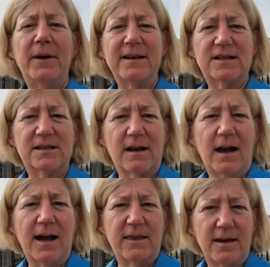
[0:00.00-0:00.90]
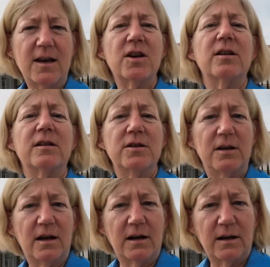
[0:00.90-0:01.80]
but I think
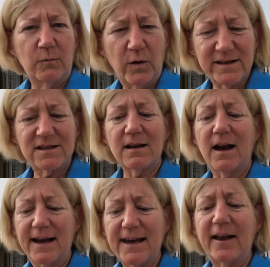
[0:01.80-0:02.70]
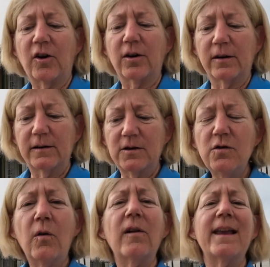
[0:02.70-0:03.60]
uh, once I get
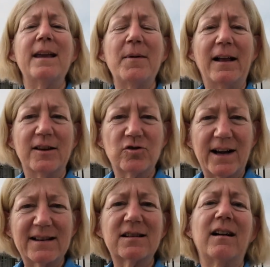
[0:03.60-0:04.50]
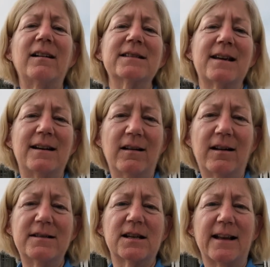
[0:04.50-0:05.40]
your email address, I'll send it
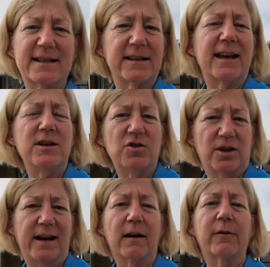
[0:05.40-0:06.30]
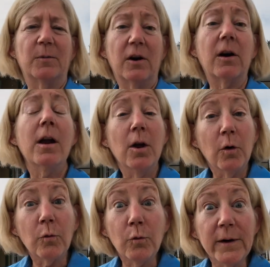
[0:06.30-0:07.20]
on to Leslie and you should hear from her
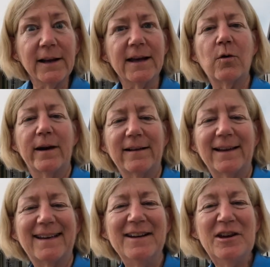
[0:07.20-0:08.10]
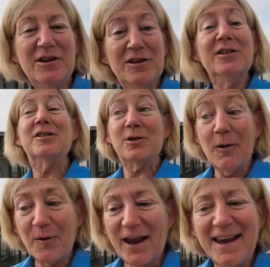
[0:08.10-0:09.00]
really quickly.
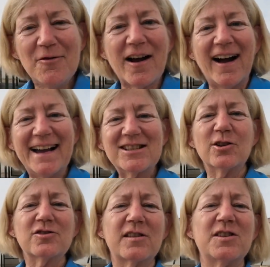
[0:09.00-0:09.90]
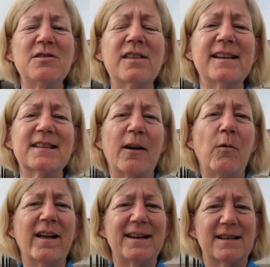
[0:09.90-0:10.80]
So, okay, you guys, those are the two things I
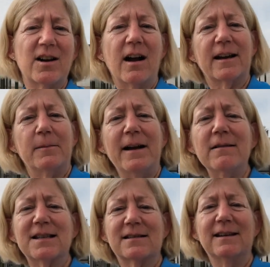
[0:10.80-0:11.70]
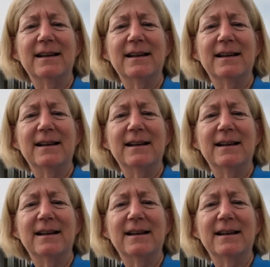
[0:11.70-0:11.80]
wanted to talk about.